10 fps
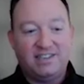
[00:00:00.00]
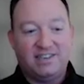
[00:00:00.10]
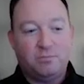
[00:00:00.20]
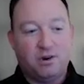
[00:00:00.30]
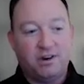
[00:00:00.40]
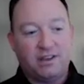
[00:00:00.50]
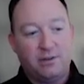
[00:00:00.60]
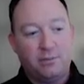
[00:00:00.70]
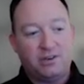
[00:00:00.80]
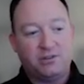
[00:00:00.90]
at Park
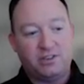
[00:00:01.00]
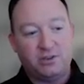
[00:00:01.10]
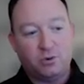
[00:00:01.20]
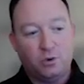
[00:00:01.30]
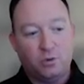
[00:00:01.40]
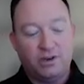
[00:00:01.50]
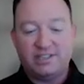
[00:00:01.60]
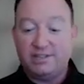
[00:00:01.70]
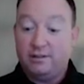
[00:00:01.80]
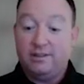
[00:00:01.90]
Elementary School. We
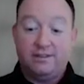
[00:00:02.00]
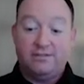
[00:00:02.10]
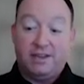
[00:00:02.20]
still live